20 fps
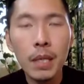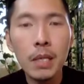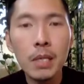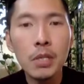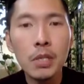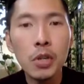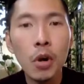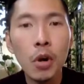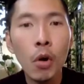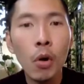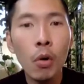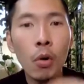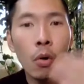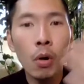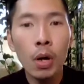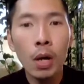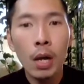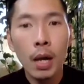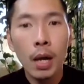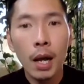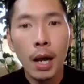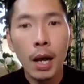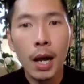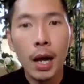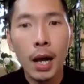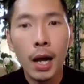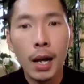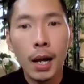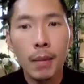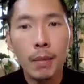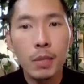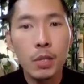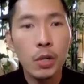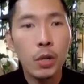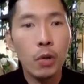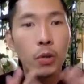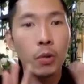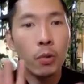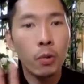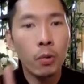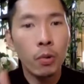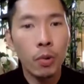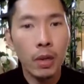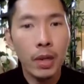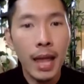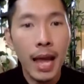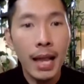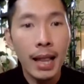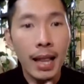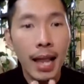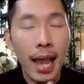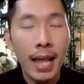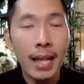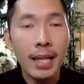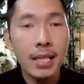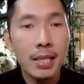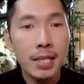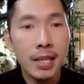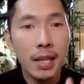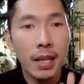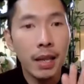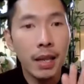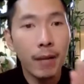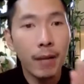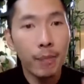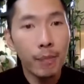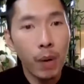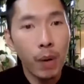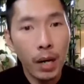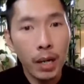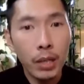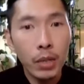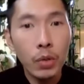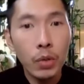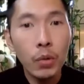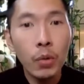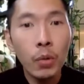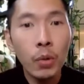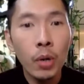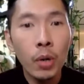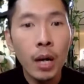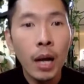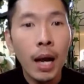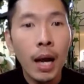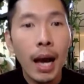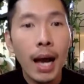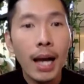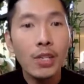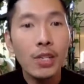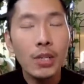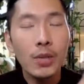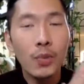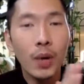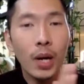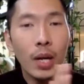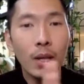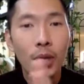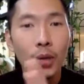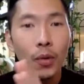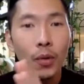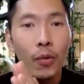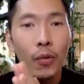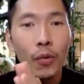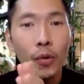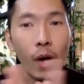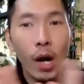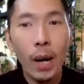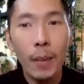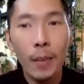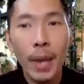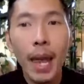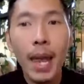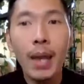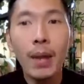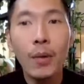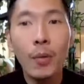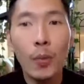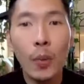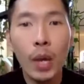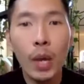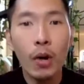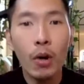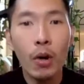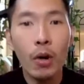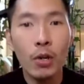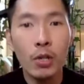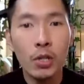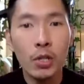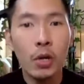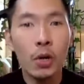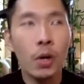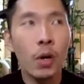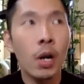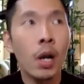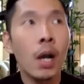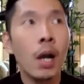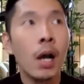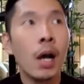So, so that ends the part two. I just want to end with also,